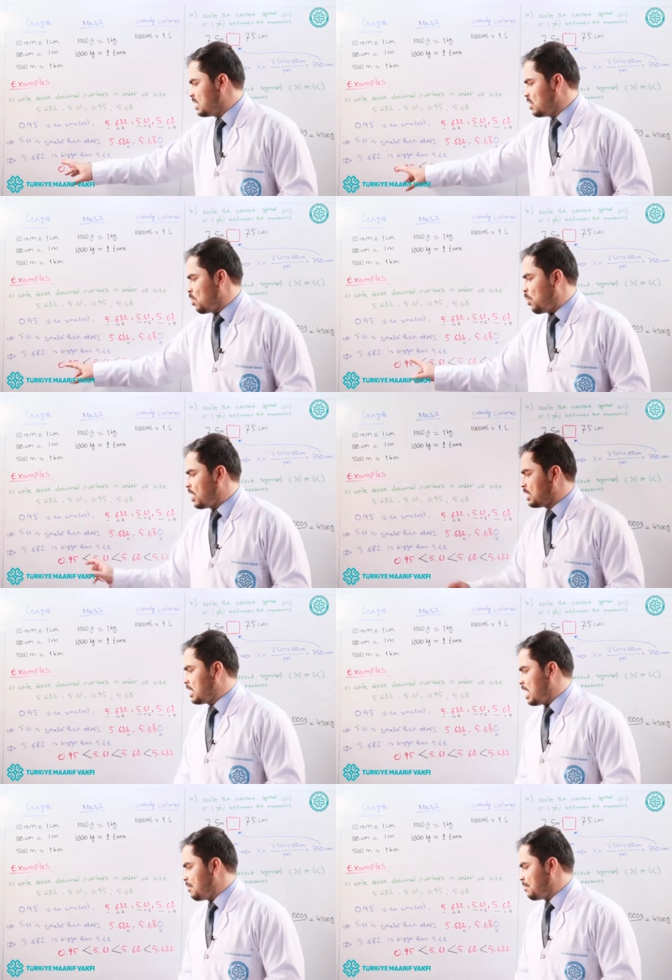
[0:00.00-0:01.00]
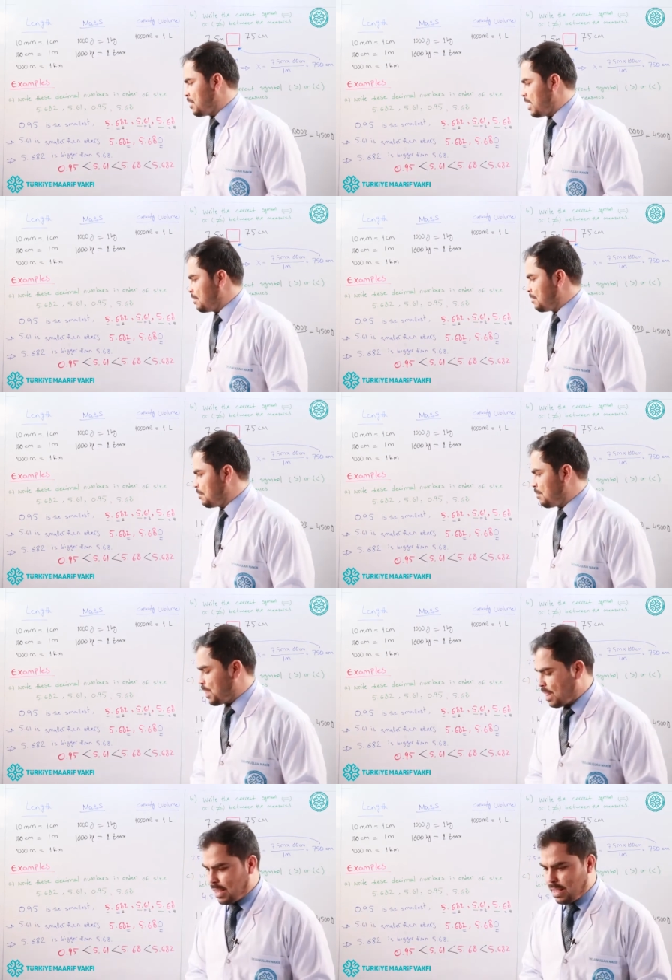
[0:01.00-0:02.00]
0.95.
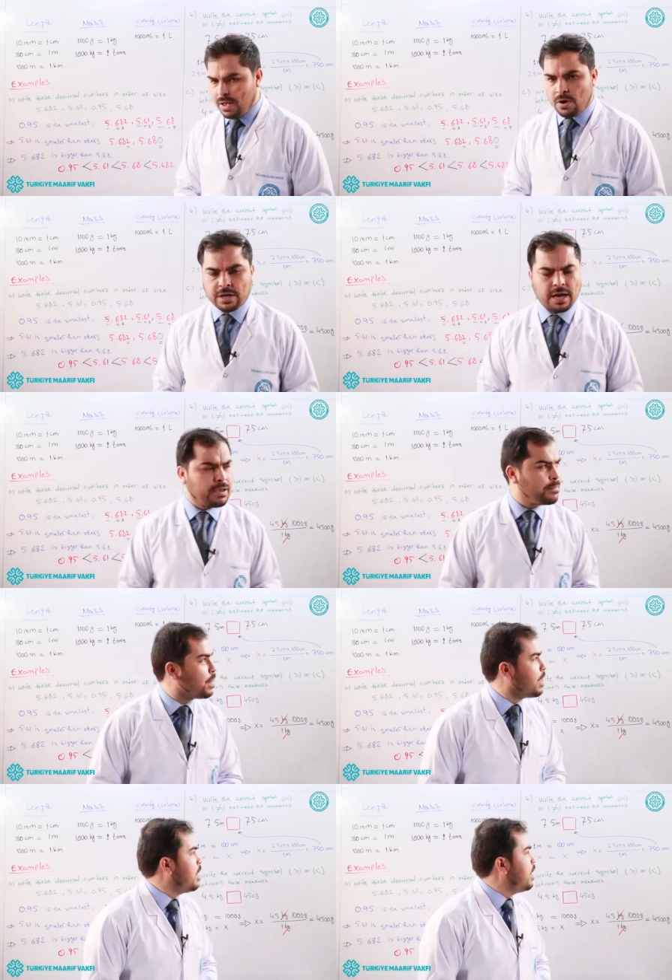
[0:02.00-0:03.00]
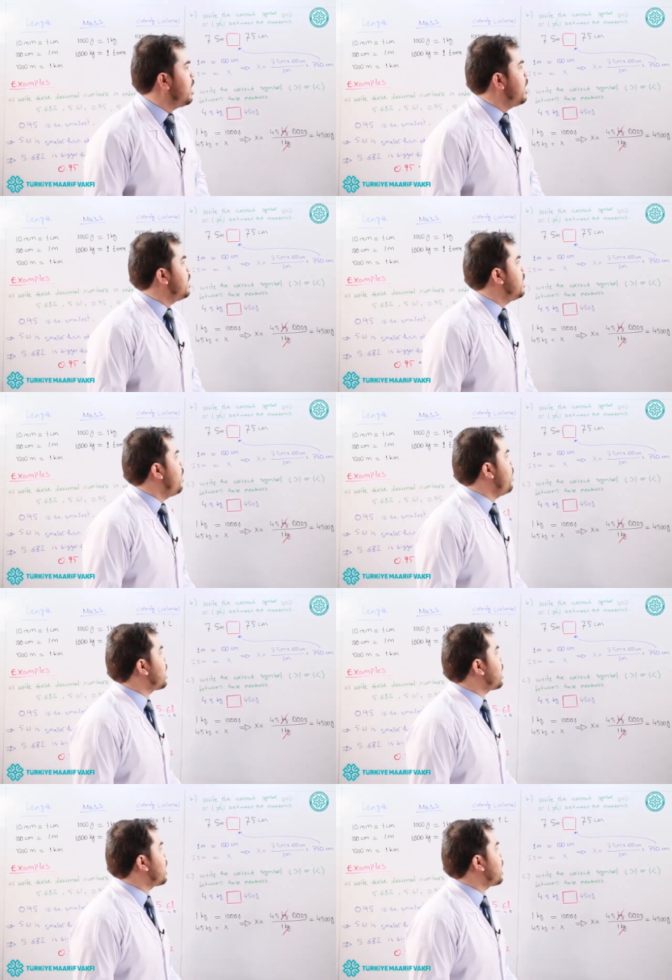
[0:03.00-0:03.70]
Okay, now you